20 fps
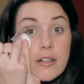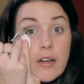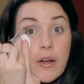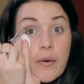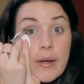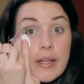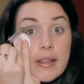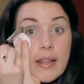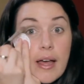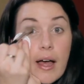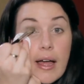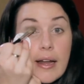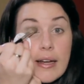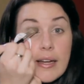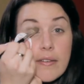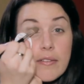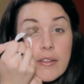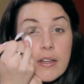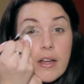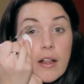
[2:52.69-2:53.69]
knowing that
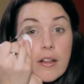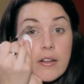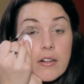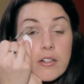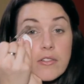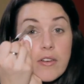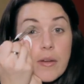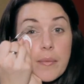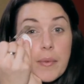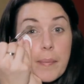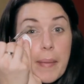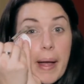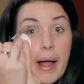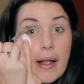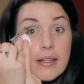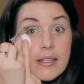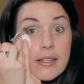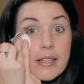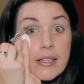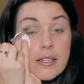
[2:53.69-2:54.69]
any of the colors from the
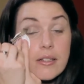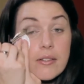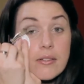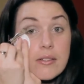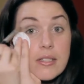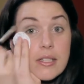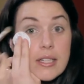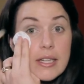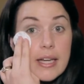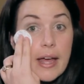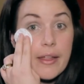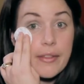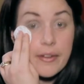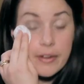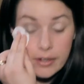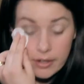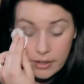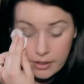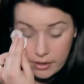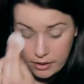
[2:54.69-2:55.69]
palette that you use
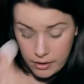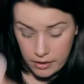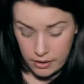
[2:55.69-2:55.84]
together